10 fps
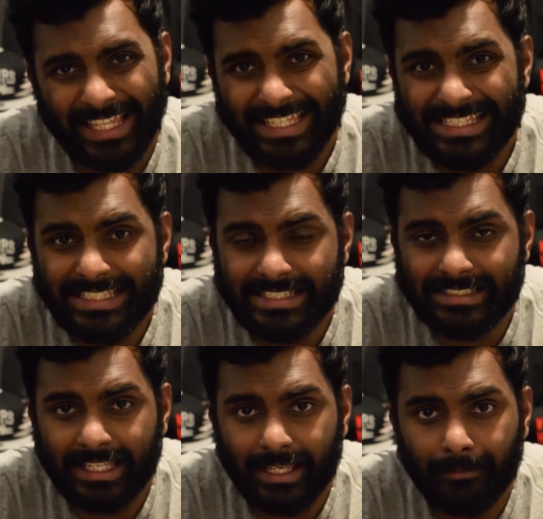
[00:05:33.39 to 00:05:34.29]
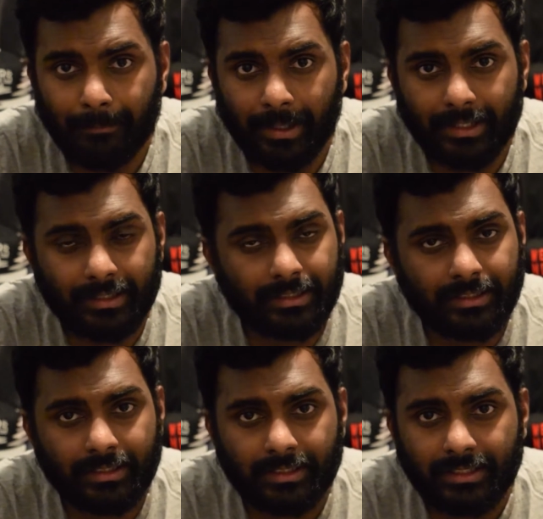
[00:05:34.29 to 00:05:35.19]
easy to say, but
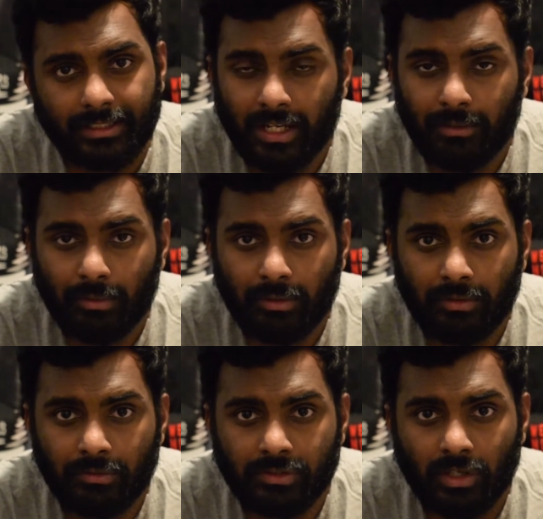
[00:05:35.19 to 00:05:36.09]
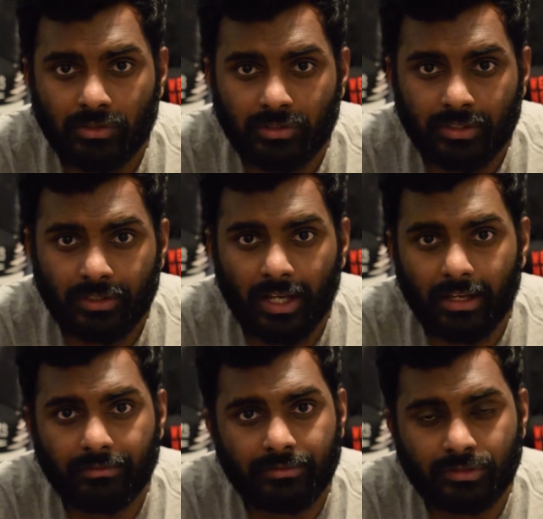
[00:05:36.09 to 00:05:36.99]
you gotta live with the results you
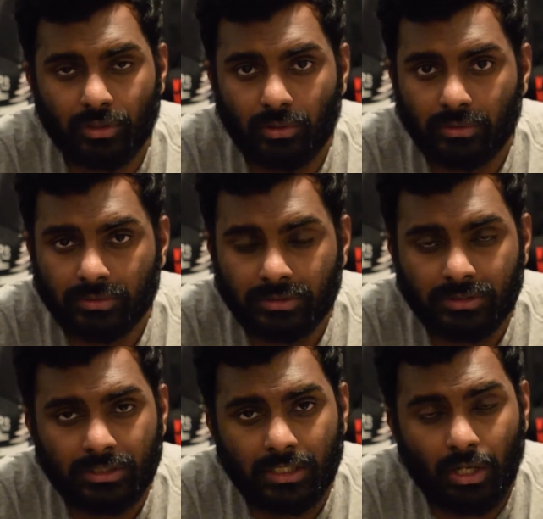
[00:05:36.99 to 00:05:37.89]
have. So